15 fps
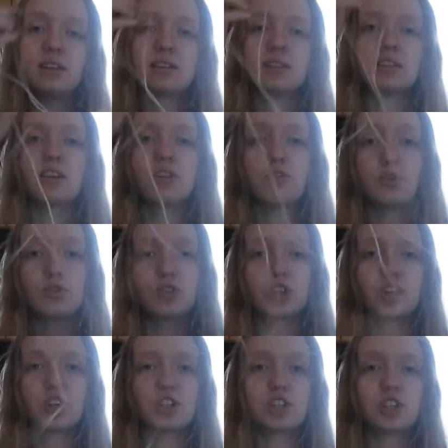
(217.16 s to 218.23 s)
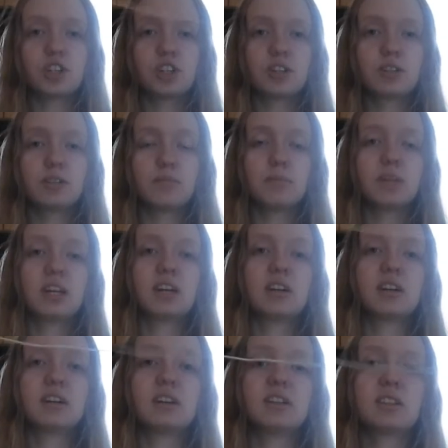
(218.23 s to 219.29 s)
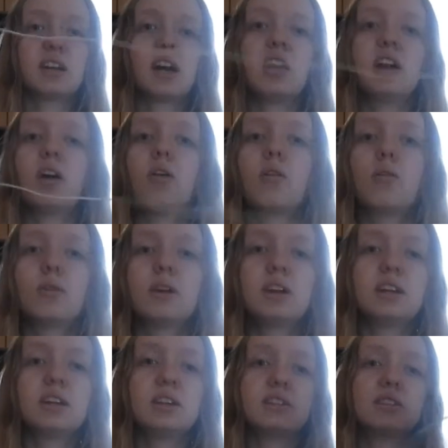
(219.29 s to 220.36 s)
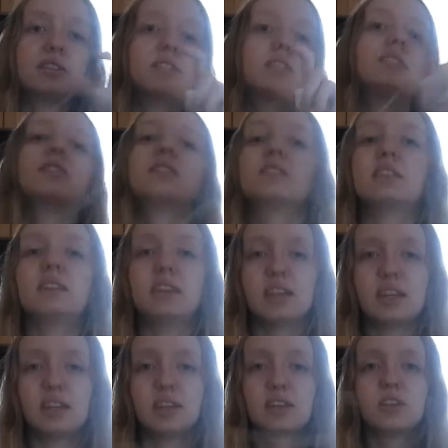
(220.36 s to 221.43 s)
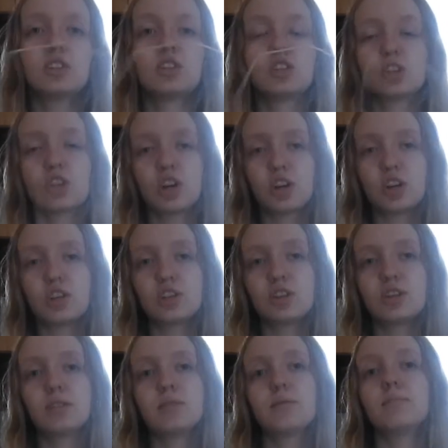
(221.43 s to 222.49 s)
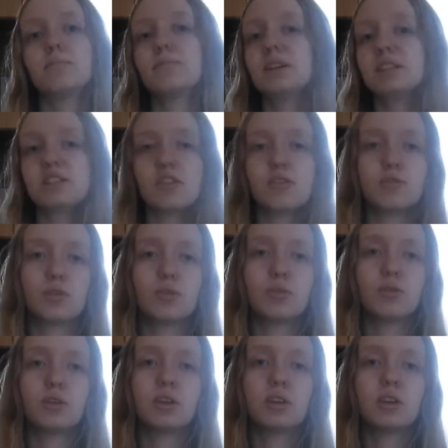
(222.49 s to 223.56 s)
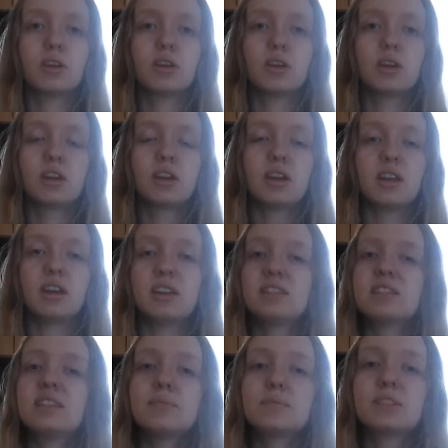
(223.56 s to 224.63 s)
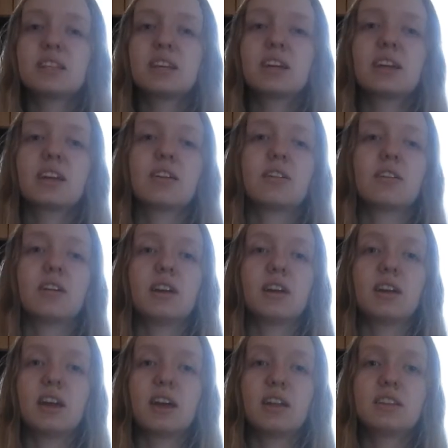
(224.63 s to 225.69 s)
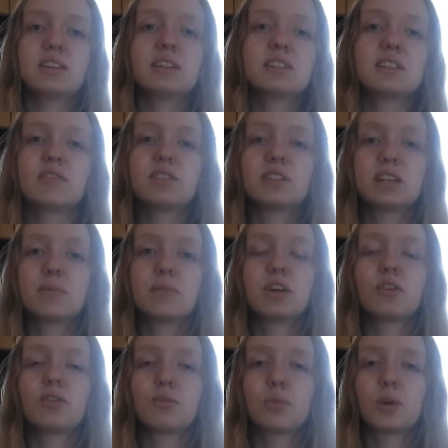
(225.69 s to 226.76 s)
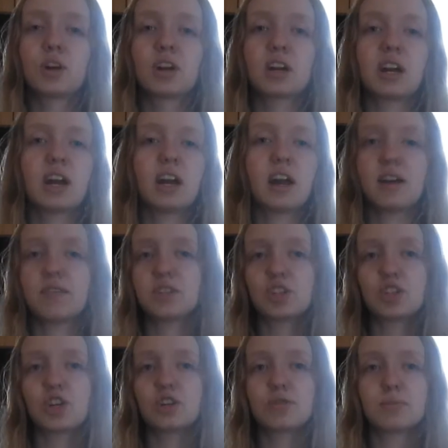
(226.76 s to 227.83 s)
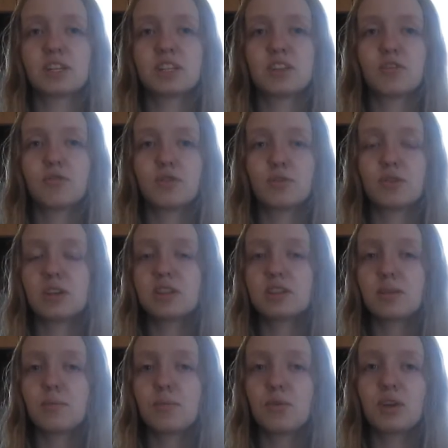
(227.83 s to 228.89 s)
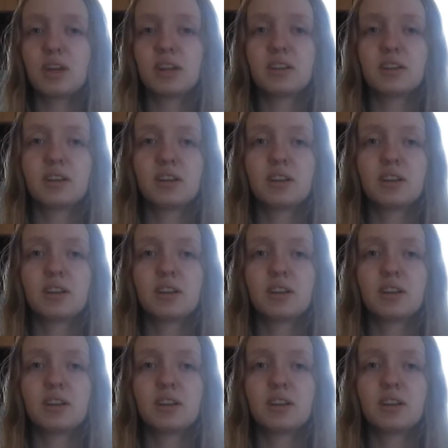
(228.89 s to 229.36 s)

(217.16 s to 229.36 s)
cell phone charger because I always need to charge my cell phone. It seems like at least every time I go to work, I have to charge my cell phone at some point